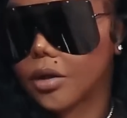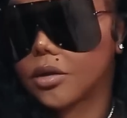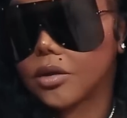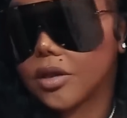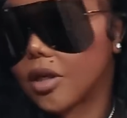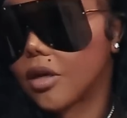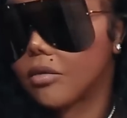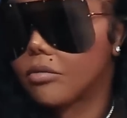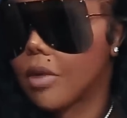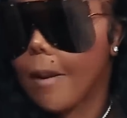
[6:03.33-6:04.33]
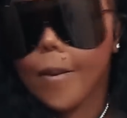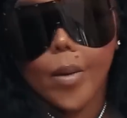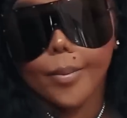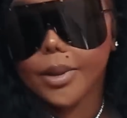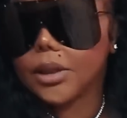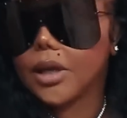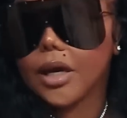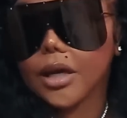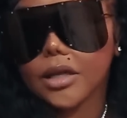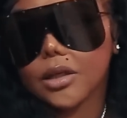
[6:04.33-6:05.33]
about someone's, let
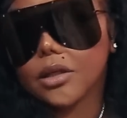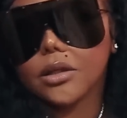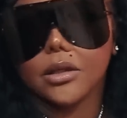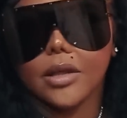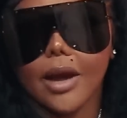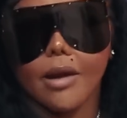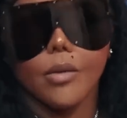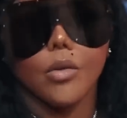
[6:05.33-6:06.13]
alone Nicki's kid.